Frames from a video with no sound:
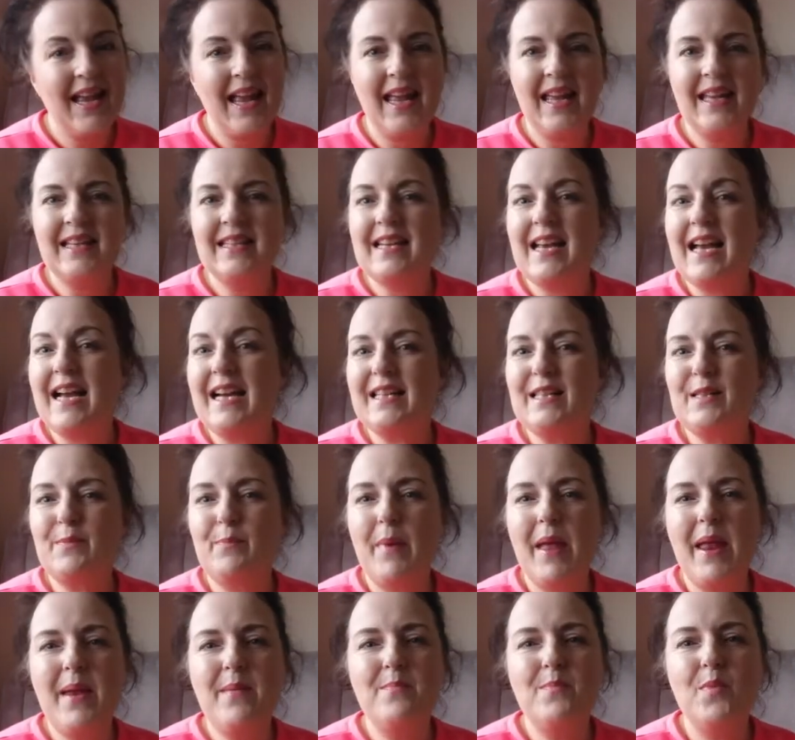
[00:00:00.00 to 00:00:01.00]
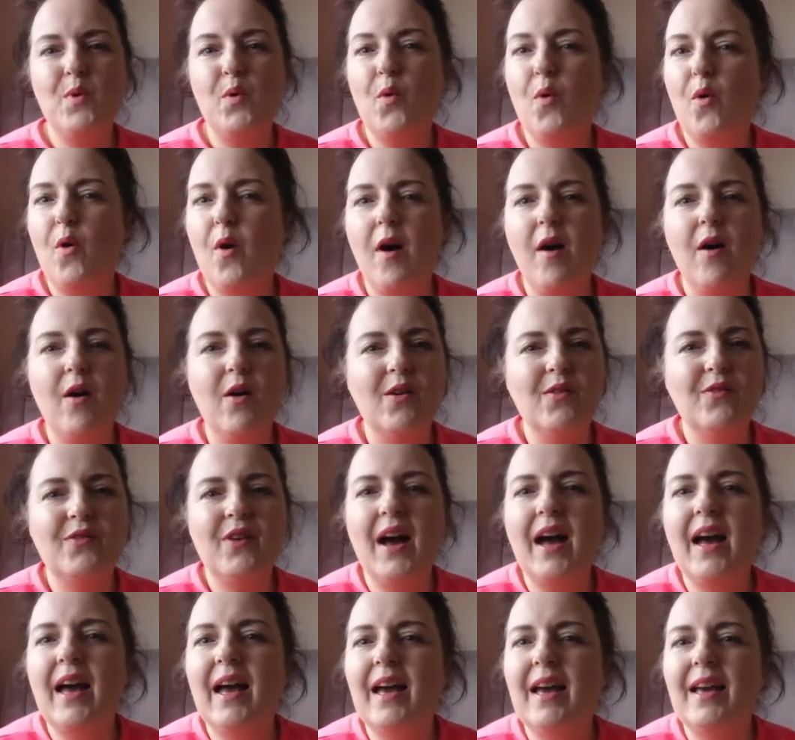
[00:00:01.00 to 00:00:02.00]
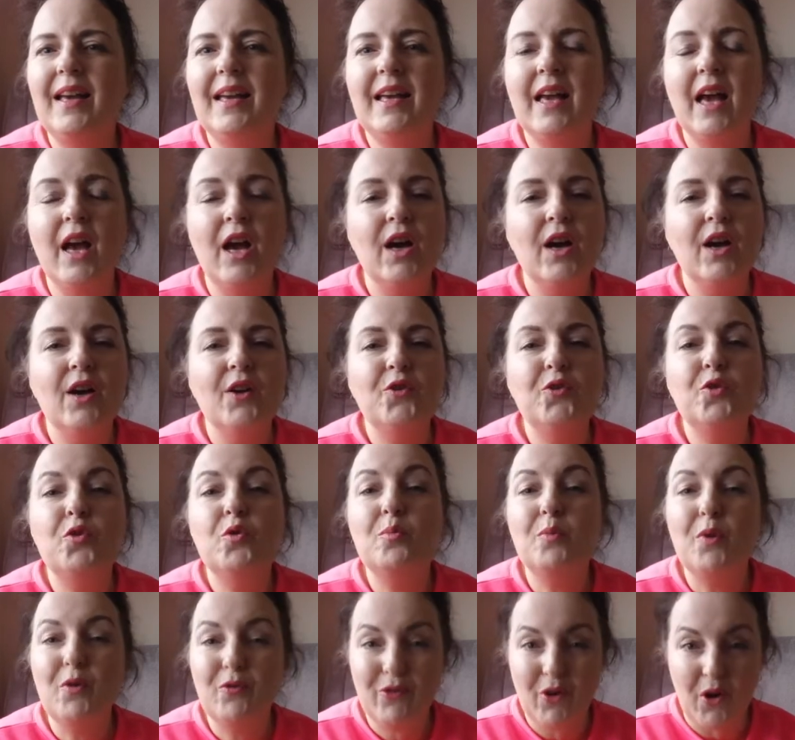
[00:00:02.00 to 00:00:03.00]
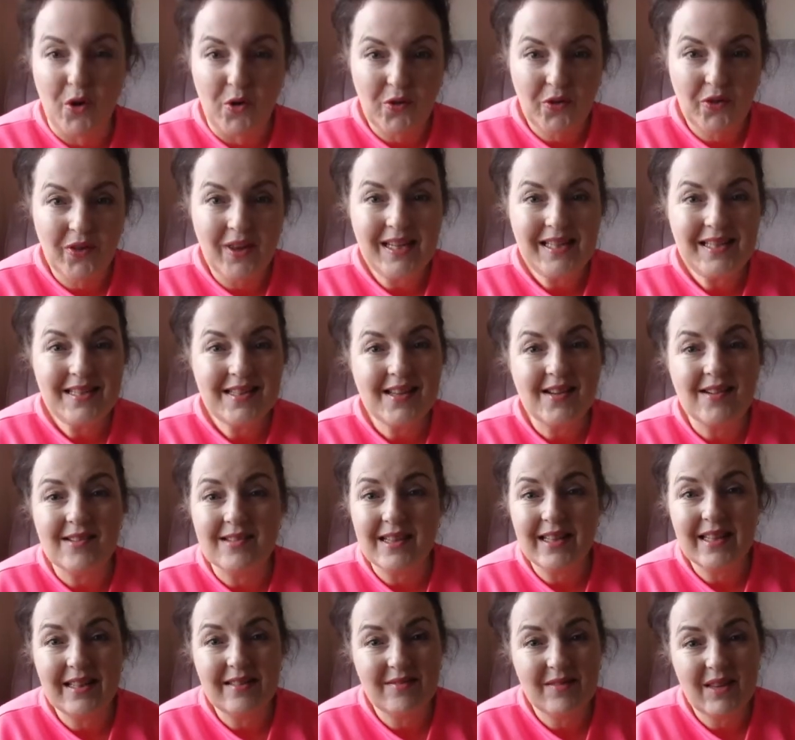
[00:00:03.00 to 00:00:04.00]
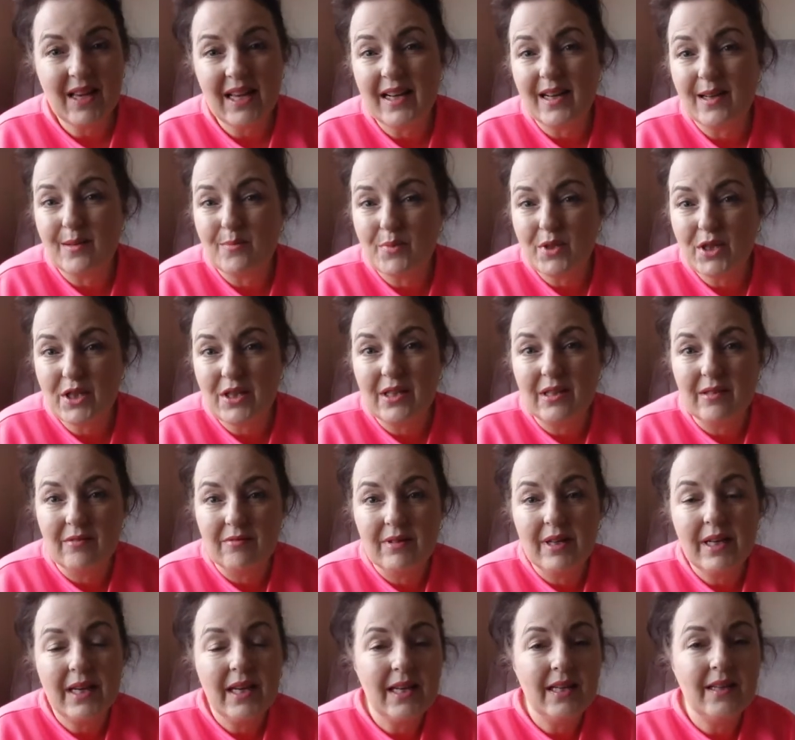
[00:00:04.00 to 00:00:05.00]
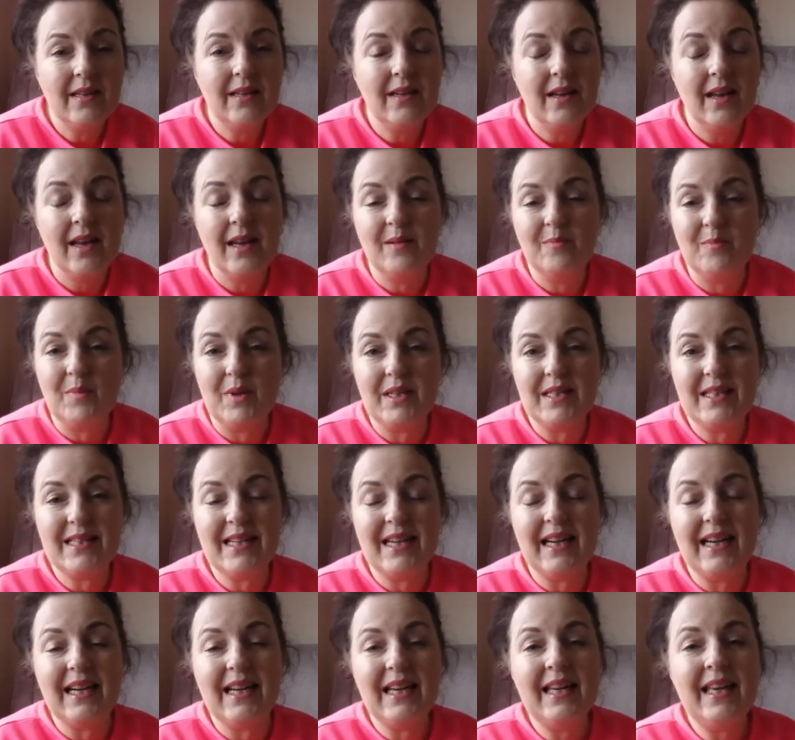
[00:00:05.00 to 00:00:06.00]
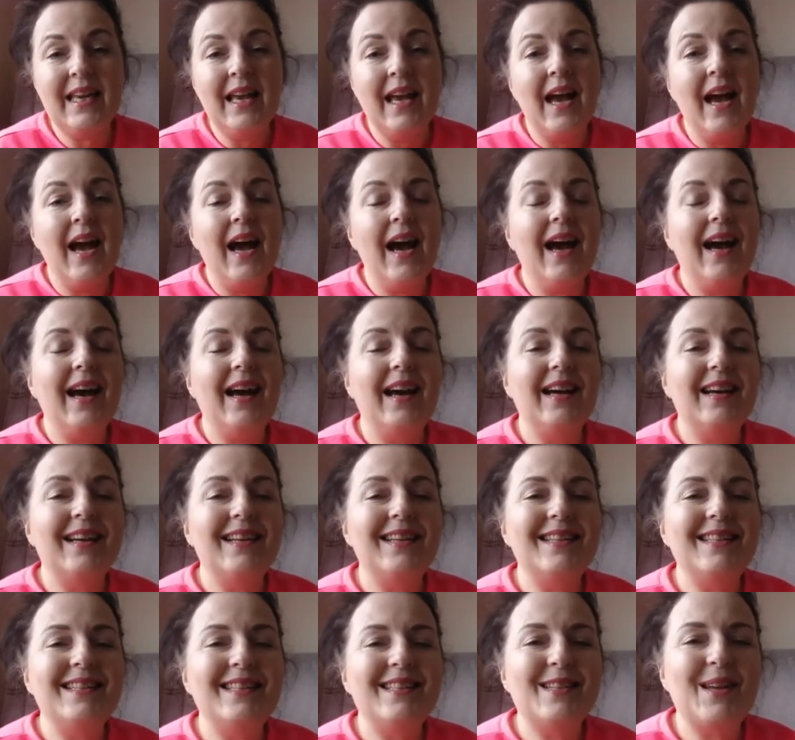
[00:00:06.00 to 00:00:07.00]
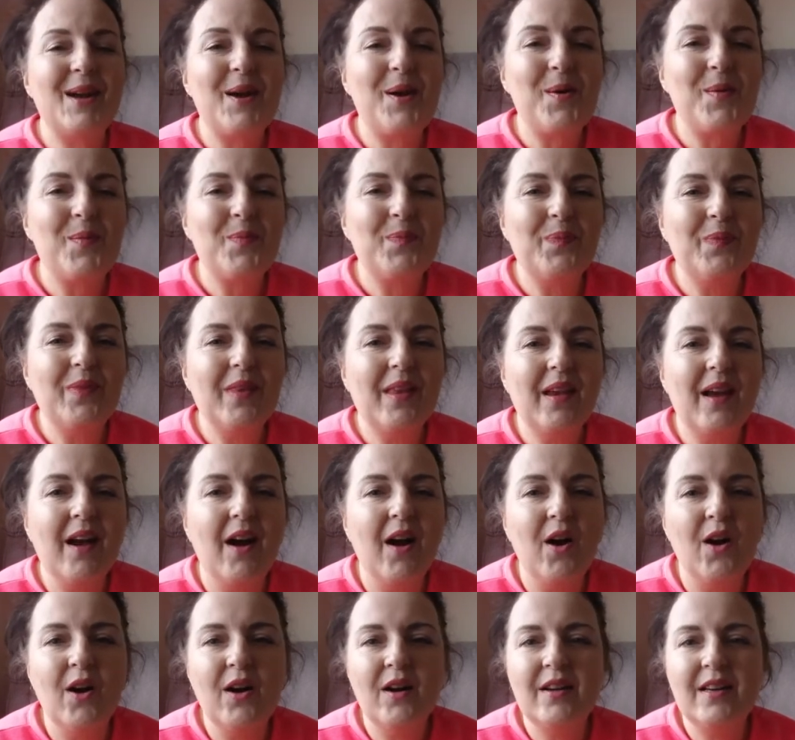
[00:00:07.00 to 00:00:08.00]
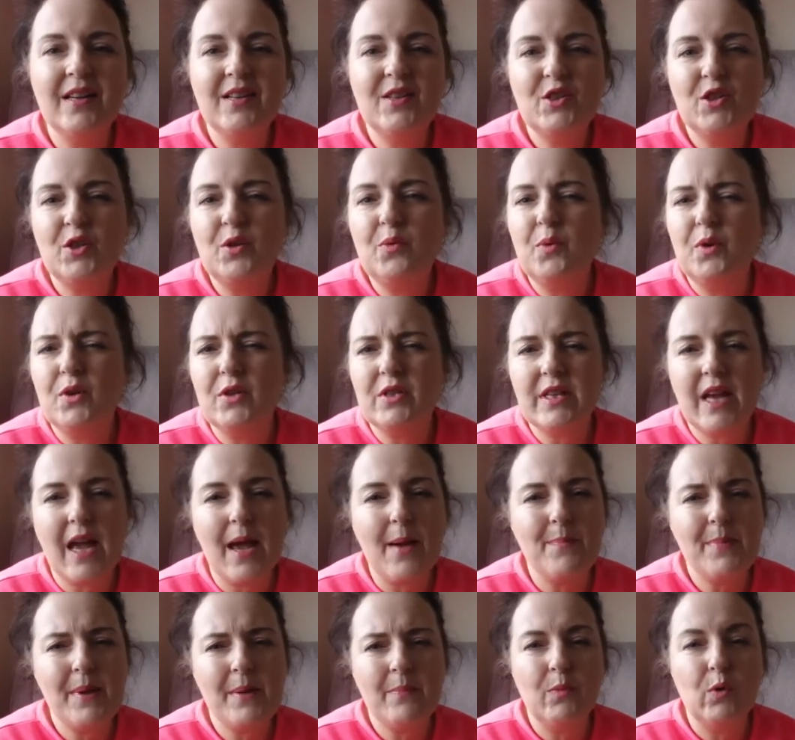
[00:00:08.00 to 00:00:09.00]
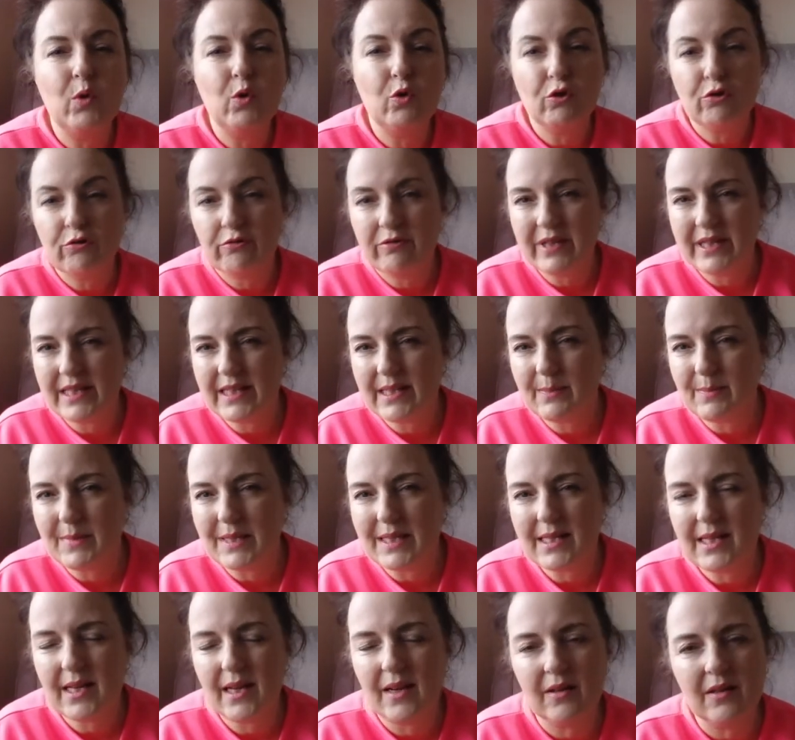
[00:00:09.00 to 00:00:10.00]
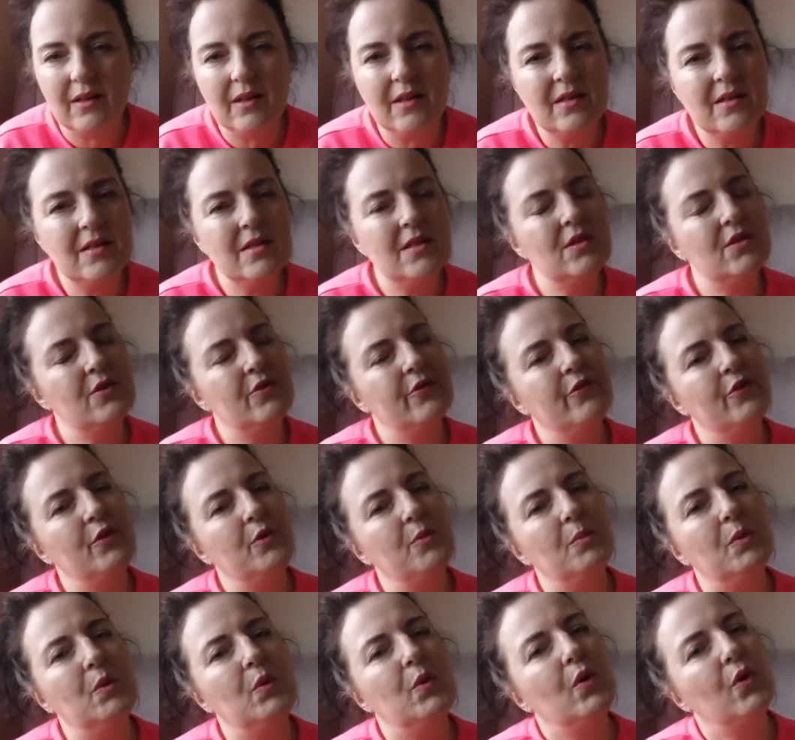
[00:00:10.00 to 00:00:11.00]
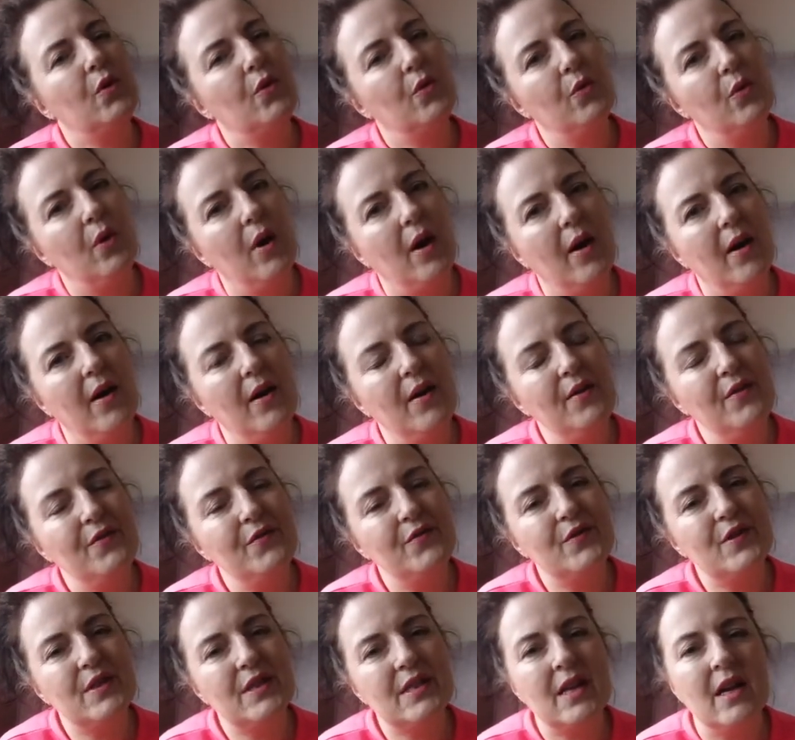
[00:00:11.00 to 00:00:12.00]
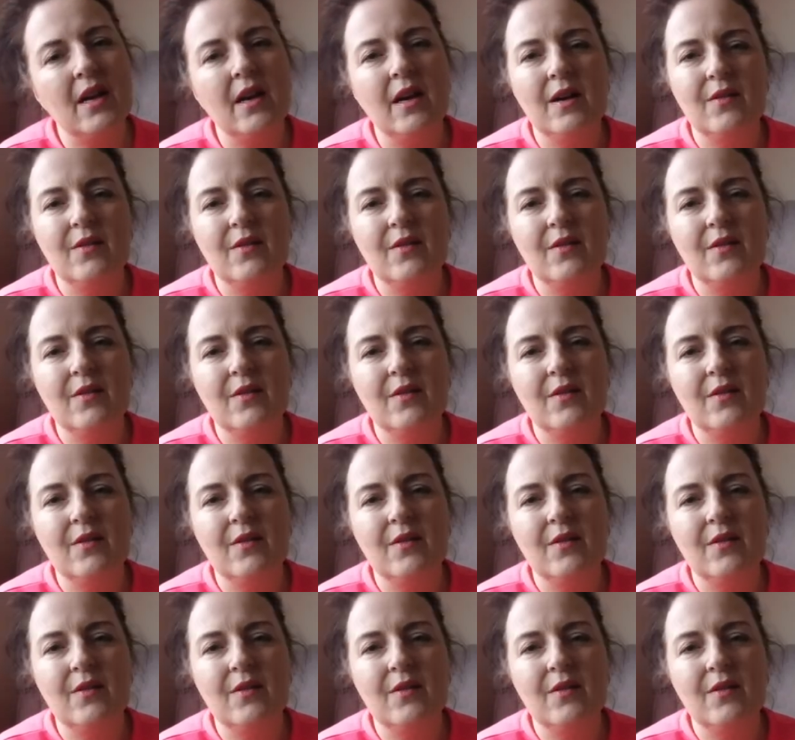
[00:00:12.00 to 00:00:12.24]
It has been more of a normal vlog, things that I get up to in my day, and I do want to get a bit more Christmassy. I'd like to do a few more crafts.